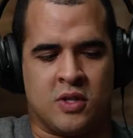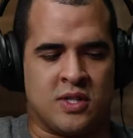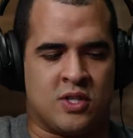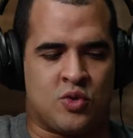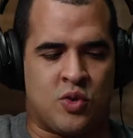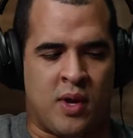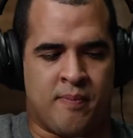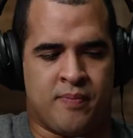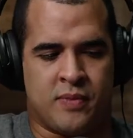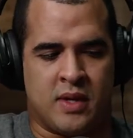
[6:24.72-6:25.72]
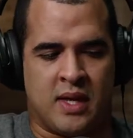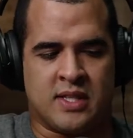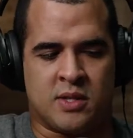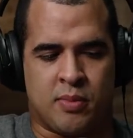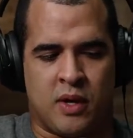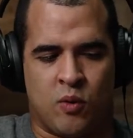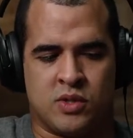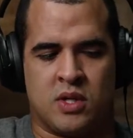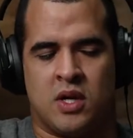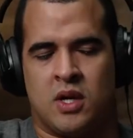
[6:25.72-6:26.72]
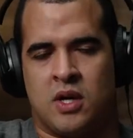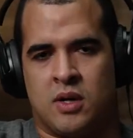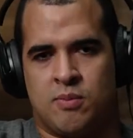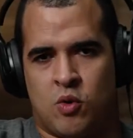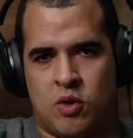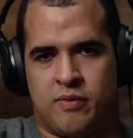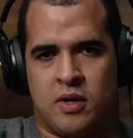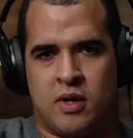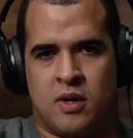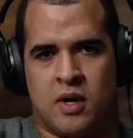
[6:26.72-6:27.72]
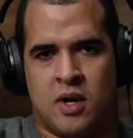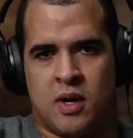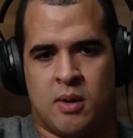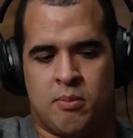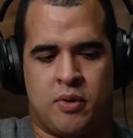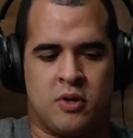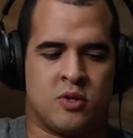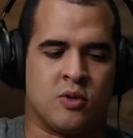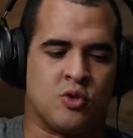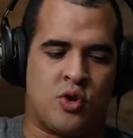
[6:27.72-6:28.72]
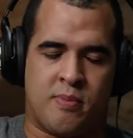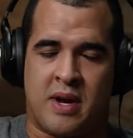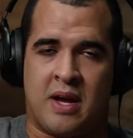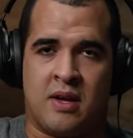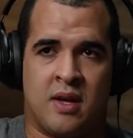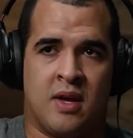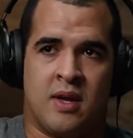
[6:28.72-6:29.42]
this trip, it was a more of a personal trip, but